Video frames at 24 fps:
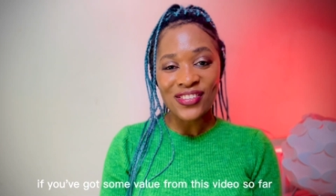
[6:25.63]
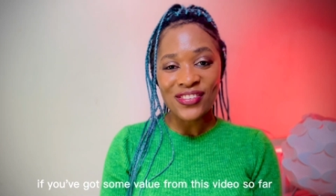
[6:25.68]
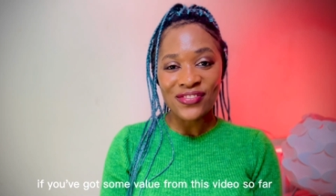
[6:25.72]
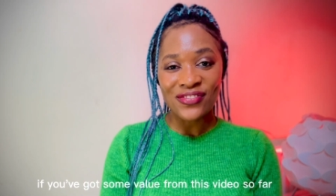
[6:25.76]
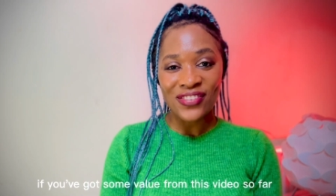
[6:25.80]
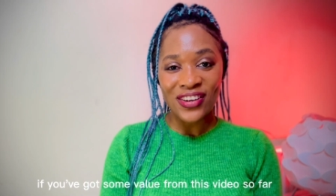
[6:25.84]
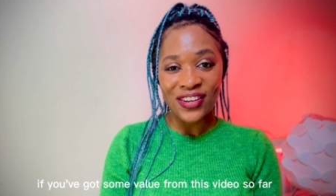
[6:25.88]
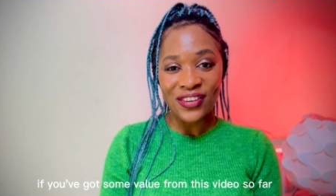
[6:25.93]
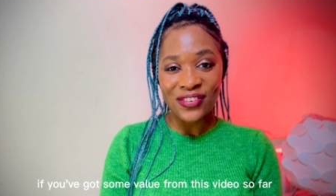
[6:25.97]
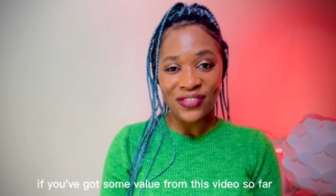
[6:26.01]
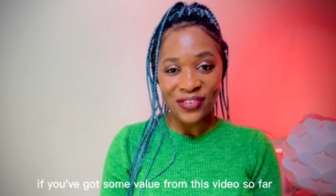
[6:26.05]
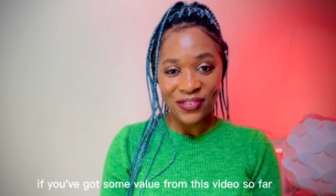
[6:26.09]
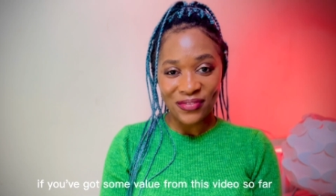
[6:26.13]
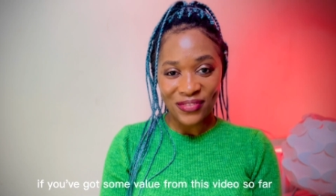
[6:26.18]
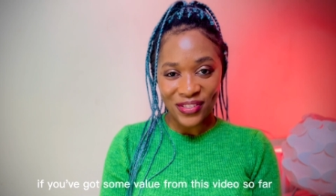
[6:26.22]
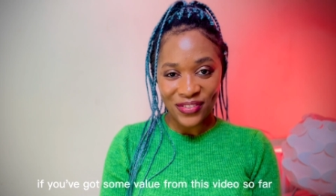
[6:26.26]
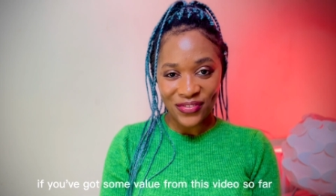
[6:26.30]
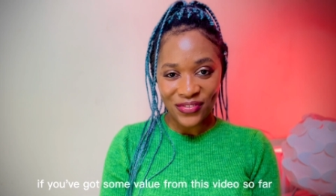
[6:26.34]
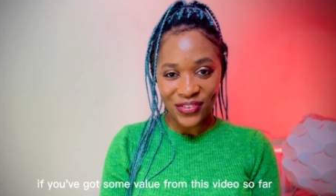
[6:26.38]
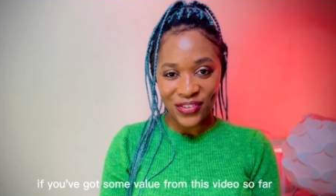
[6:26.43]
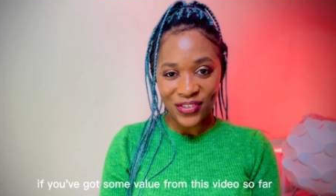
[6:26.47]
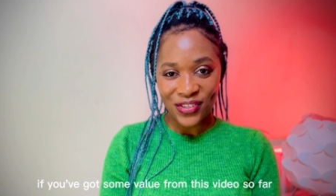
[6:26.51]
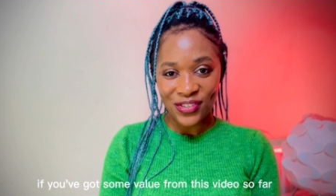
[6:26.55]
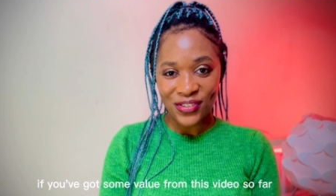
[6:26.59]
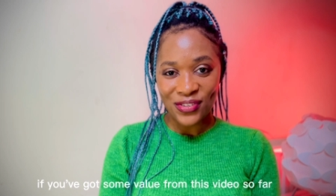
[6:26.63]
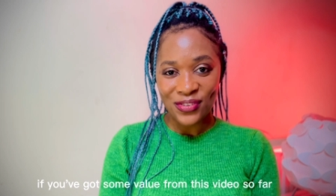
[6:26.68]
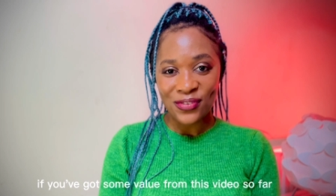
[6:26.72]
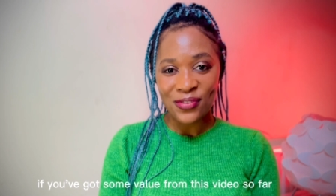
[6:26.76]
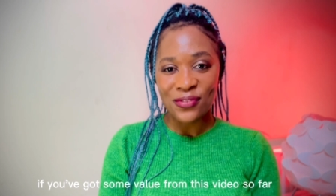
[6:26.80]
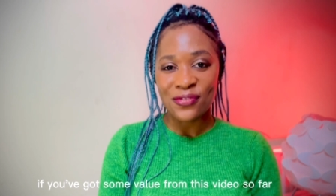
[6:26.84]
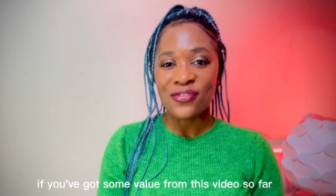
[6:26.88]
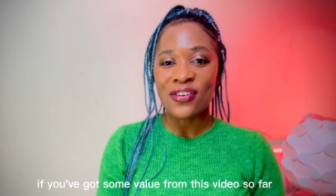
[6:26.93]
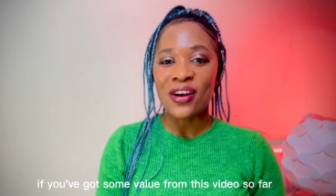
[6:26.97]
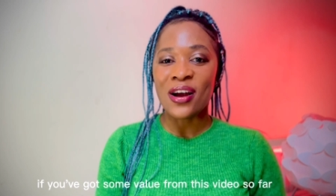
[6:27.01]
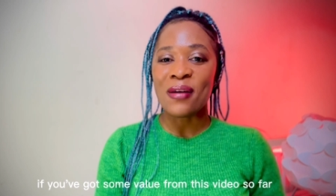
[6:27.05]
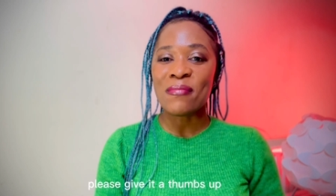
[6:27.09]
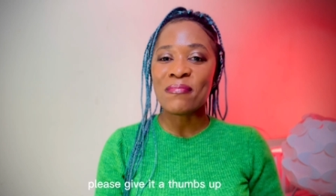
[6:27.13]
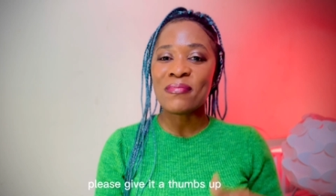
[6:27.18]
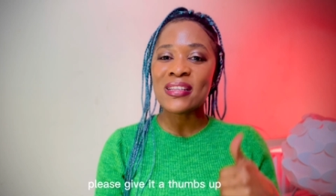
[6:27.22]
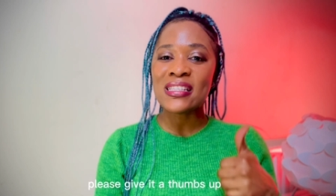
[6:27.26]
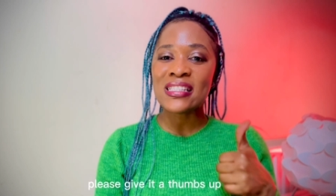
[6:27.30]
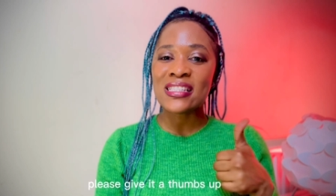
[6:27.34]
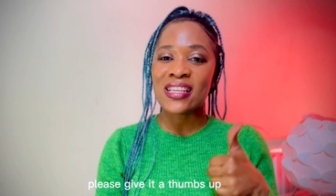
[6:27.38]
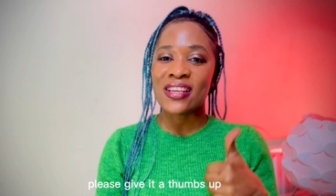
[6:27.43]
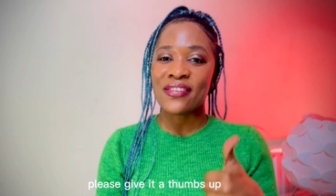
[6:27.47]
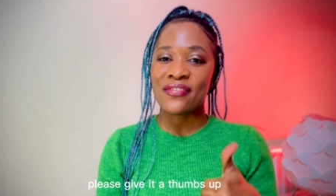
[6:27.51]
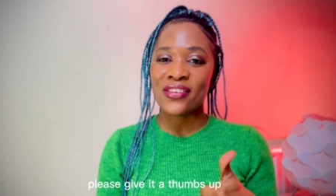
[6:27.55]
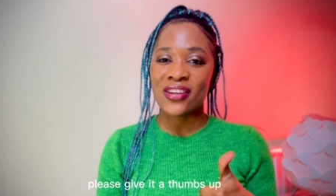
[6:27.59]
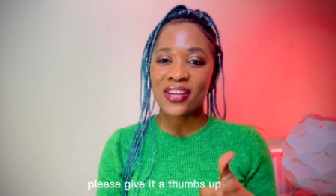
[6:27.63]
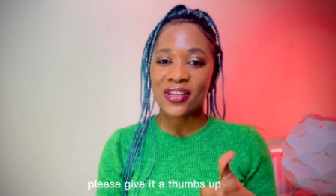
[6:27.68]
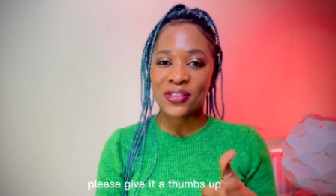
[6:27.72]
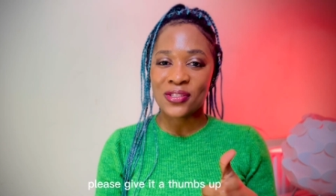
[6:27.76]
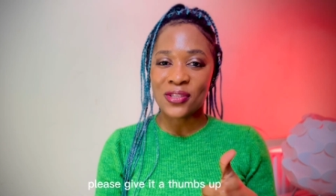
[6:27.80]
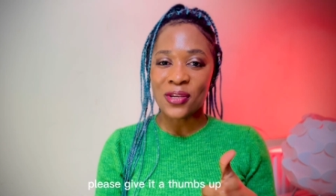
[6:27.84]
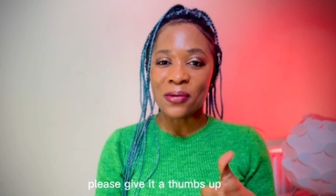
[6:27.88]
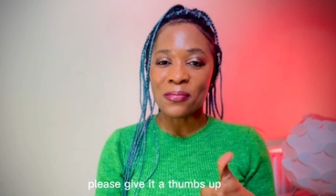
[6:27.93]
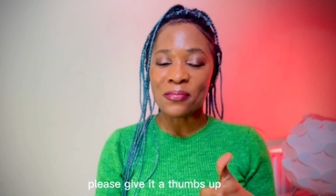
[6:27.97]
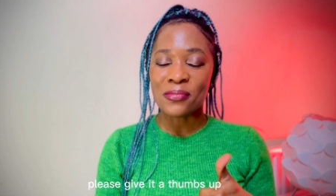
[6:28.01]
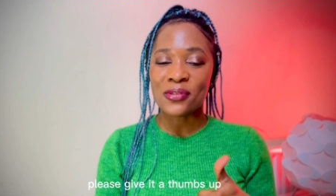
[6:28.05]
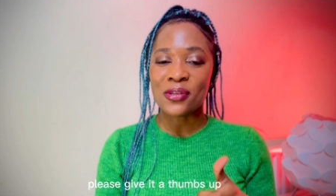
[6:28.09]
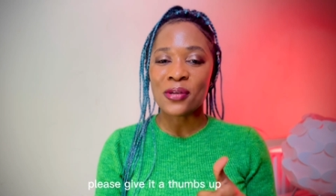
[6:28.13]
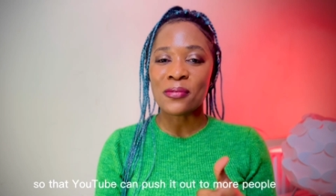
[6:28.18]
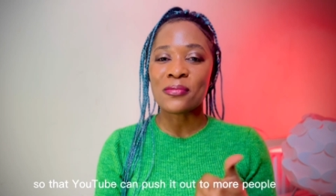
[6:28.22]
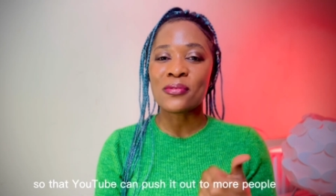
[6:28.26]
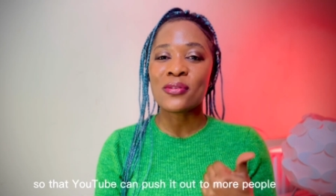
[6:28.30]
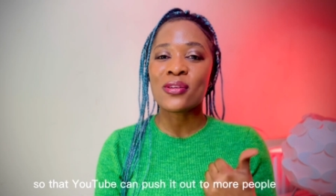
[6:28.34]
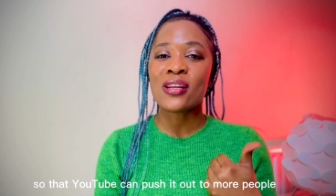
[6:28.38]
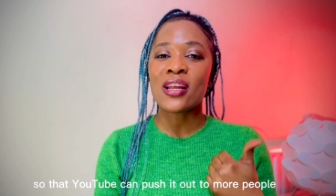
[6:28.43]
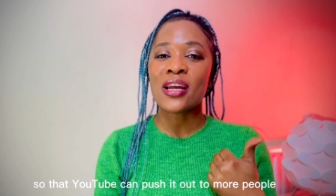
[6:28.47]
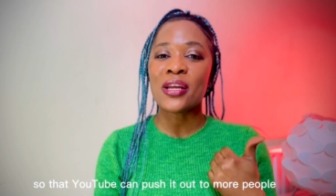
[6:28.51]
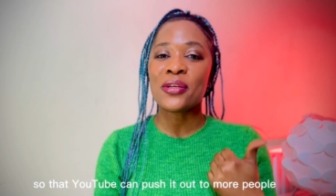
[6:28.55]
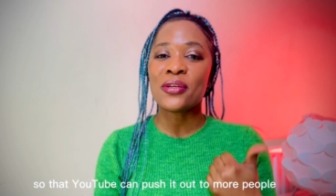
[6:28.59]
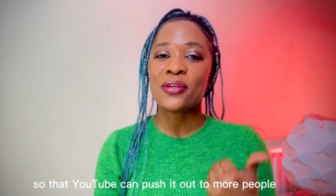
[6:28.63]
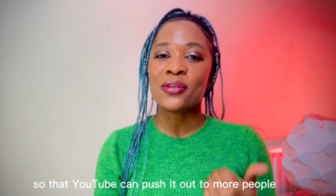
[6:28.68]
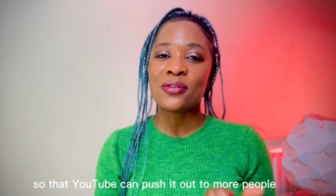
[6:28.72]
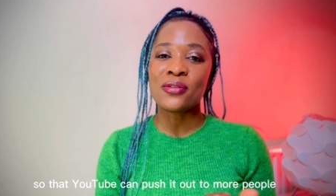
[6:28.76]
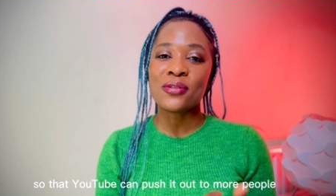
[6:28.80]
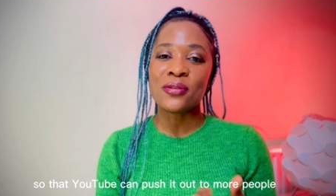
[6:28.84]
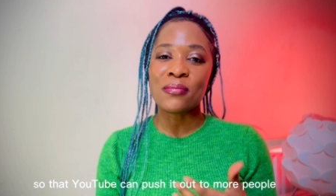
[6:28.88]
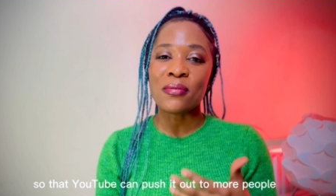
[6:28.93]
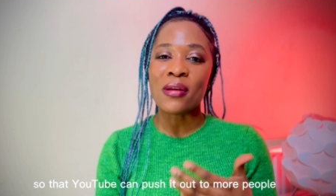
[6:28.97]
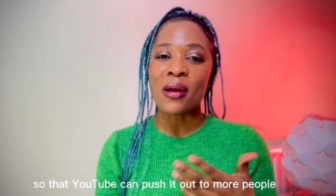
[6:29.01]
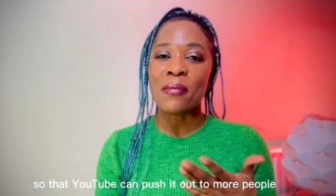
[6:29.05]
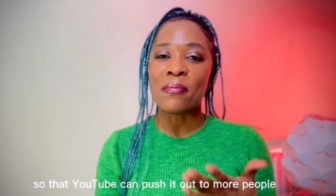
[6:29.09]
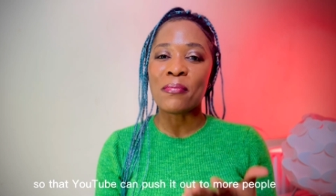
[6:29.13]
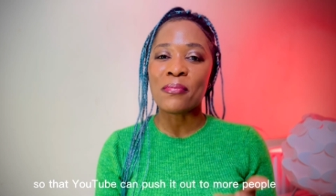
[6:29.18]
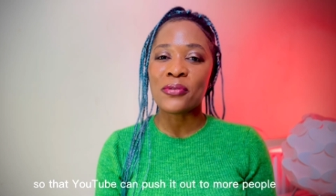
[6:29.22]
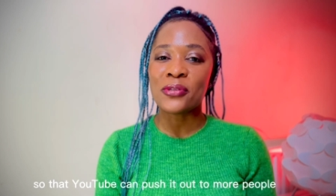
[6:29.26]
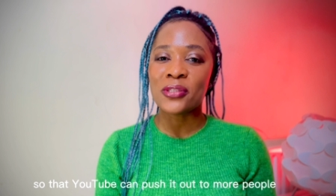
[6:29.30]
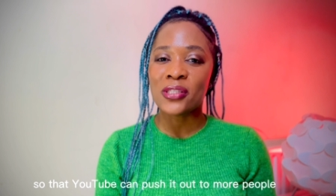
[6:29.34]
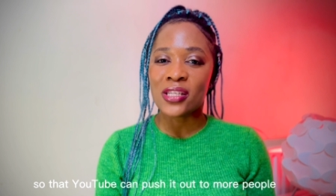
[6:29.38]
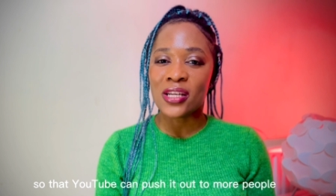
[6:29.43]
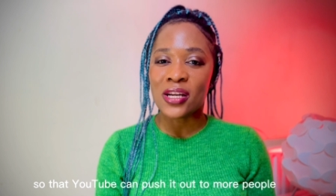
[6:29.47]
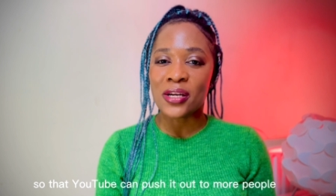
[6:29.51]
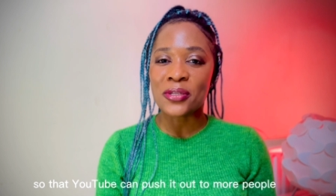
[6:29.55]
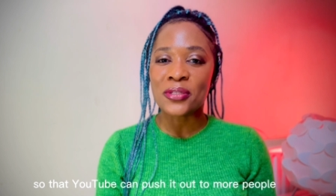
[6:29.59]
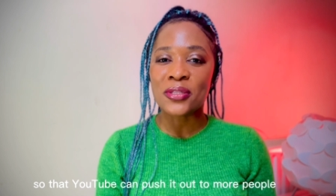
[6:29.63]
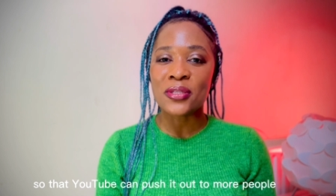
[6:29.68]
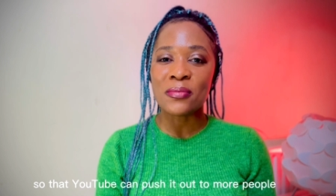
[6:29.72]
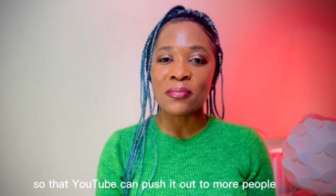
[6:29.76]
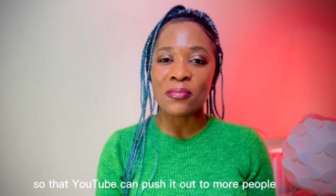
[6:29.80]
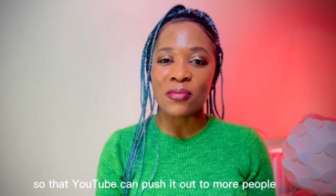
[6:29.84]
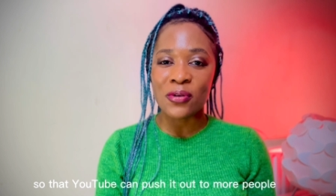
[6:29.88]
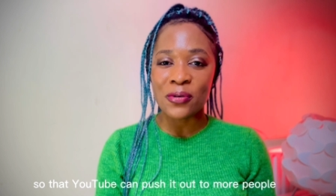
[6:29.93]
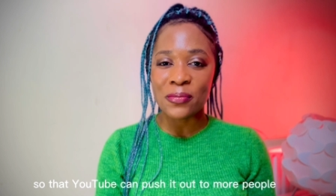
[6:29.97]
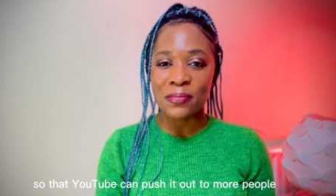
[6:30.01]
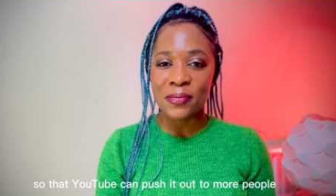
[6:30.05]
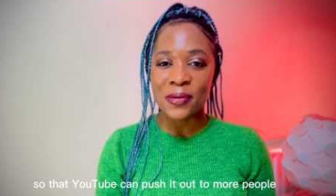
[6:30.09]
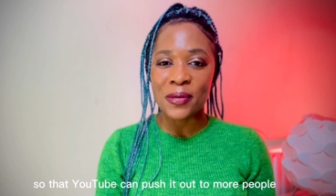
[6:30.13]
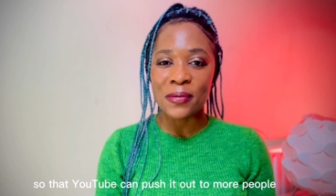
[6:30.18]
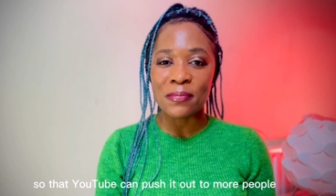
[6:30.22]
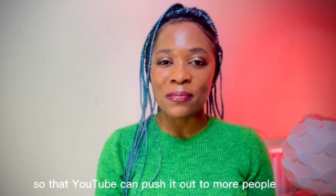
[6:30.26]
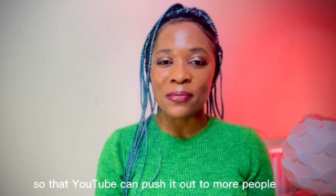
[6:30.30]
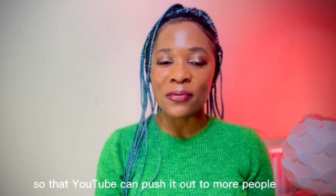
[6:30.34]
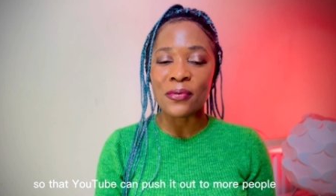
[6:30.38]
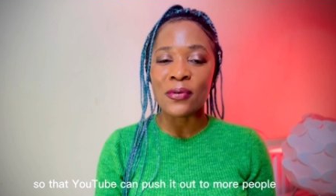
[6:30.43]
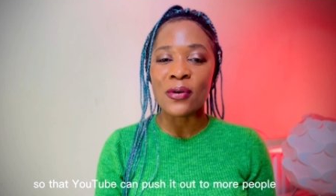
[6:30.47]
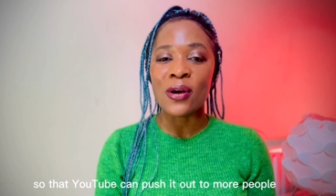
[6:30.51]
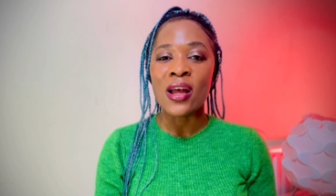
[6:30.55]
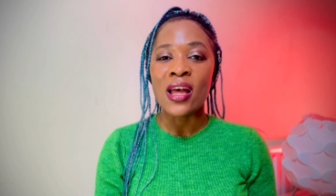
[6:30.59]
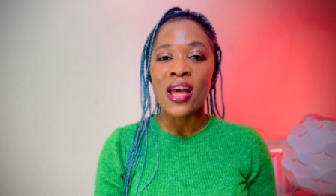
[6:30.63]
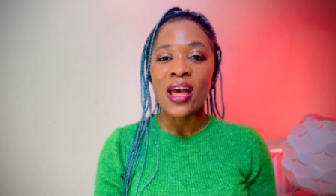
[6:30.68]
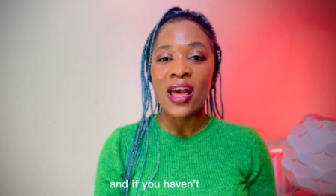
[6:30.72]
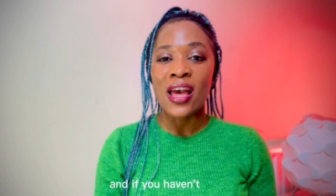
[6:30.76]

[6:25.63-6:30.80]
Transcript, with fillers: some value from this video so far, please give it a thumbs up so that YouTube can push it out to more people.